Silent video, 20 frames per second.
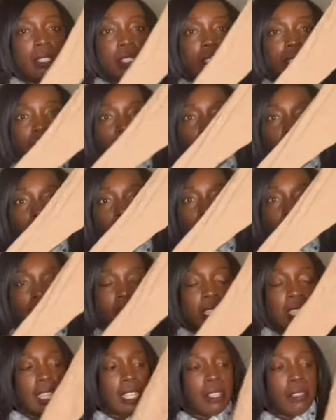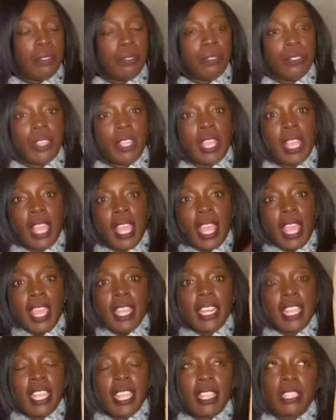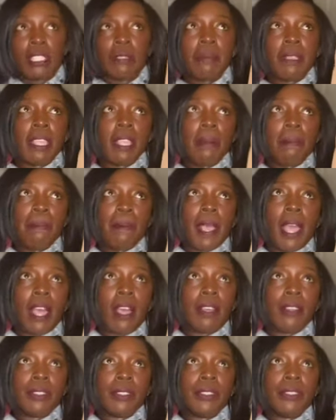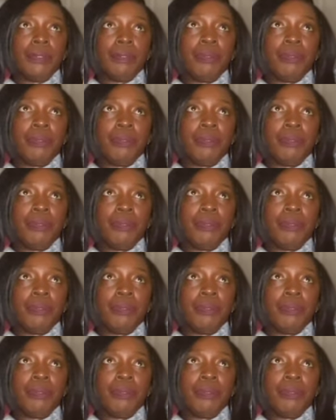long sleeve, and it hits me about